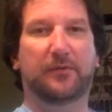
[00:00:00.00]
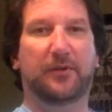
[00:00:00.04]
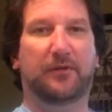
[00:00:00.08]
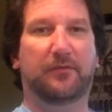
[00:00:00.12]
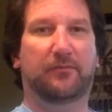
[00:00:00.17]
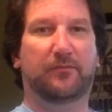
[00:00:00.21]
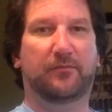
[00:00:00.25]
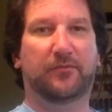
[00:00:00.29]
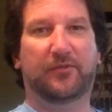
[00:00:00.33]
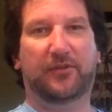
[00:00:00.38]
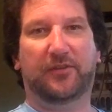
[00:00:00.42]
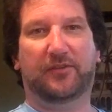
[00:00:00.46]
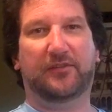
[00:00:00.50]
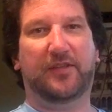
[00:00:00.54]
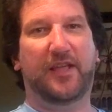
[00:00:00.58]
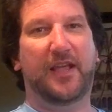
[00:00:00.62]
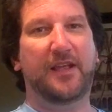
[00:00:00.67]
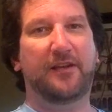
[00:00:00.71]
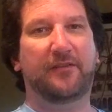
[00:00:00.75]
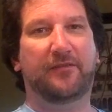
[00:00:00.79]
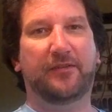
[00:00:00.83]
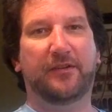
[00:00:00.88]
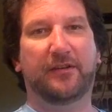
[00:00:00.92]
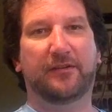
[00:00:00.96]
We have 6 to
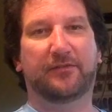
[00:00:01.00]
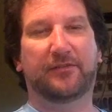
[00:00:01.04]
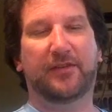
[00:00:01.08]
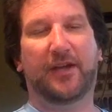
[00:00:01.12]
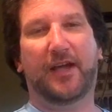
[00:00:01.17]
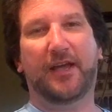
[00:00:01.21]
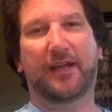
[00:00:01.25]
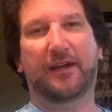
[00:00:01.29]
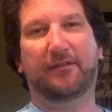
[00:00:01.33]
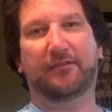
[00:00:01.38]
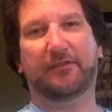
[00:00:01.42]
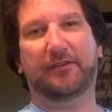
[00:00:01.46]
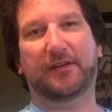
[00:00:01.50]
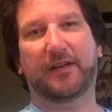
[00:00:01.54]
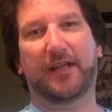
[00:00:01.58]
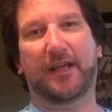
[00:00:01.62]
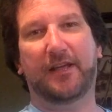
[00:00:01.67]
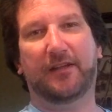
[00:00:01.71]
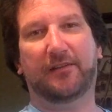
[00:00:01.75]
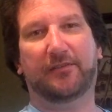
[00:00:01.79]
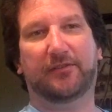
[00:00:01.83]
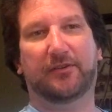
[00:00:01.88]
8 feet of tide every day,